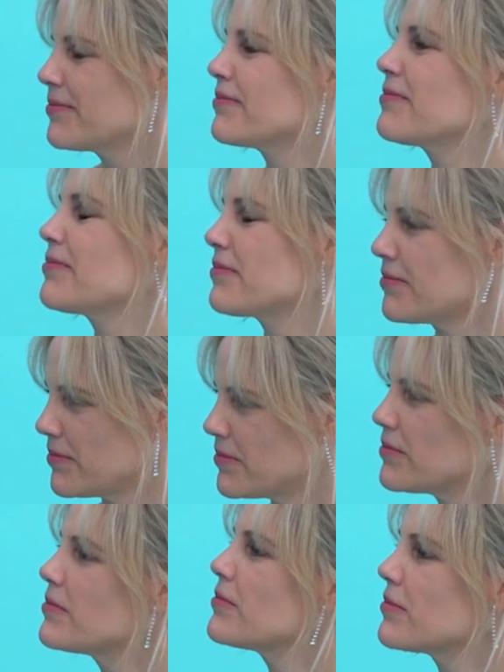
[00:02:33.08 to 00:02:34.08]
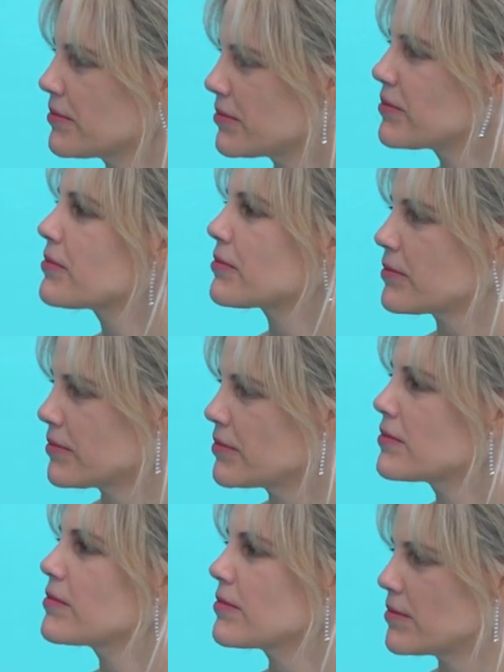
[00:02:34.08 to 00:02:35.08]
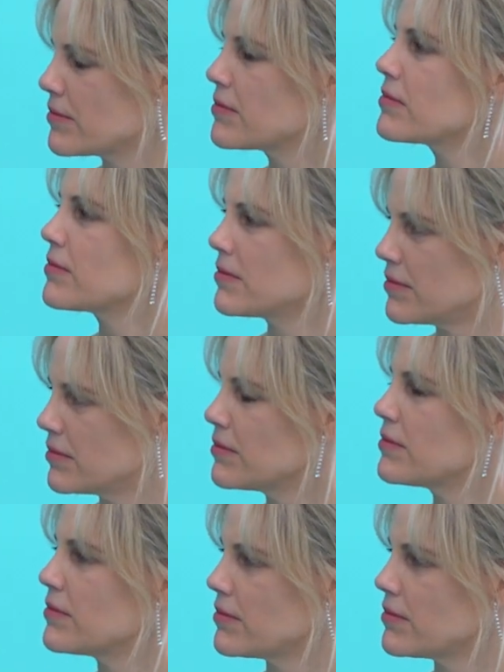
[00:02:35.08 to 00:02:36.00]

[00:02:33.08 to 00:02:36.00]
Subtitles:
I can see your facial expressions, I can see that you're nodding,